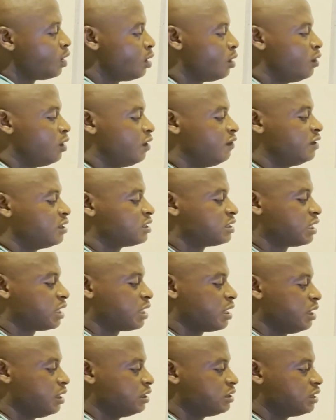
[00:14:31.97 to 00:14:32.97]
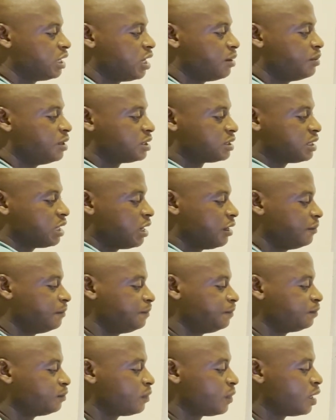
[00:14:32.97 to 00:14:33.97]
we have the second trimester,
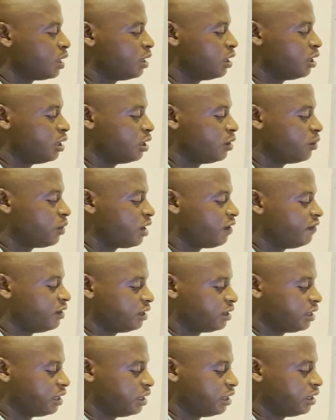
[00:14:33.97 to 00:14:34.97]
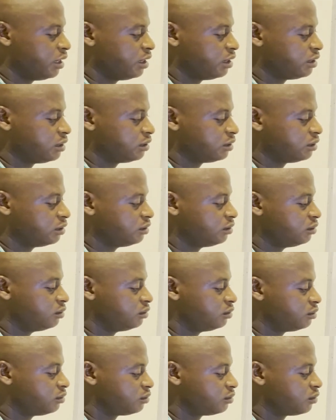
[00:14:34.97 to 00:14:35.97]
and then we have the third
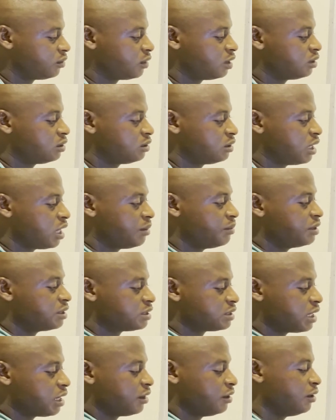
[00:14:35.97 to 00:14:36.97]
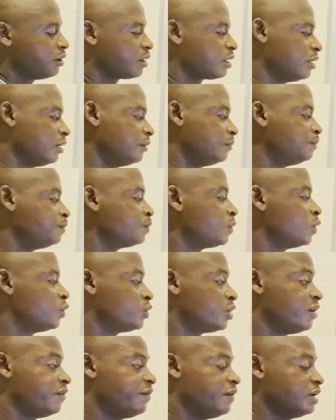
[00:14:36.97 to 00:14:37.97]
trimester. Okay,
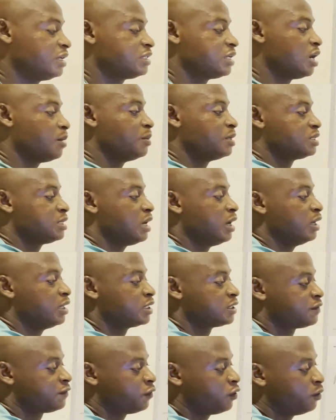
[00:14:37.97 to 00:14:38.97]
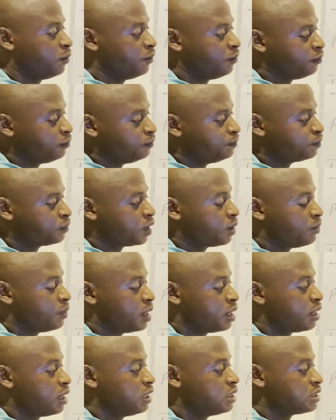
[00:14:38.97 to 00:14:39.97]
so the first trimester is from
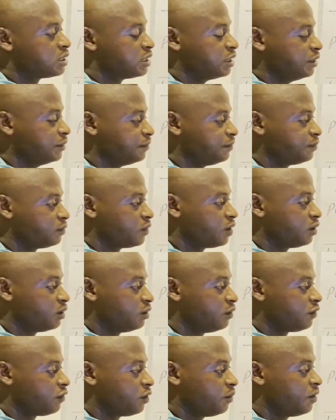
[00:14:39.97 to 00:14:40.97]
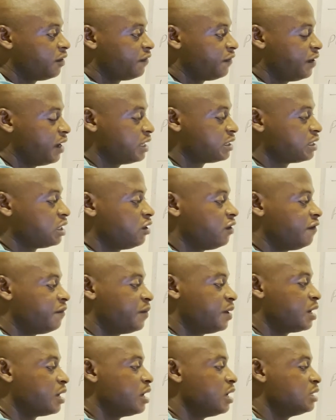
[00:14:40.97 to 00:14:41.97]
pregnancy, from the first day of
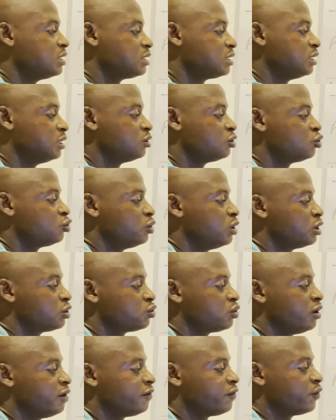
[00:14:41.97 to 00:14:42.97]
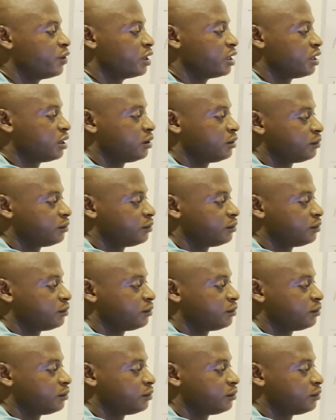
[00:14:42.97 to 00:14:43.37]
pregnancy to the 12th week.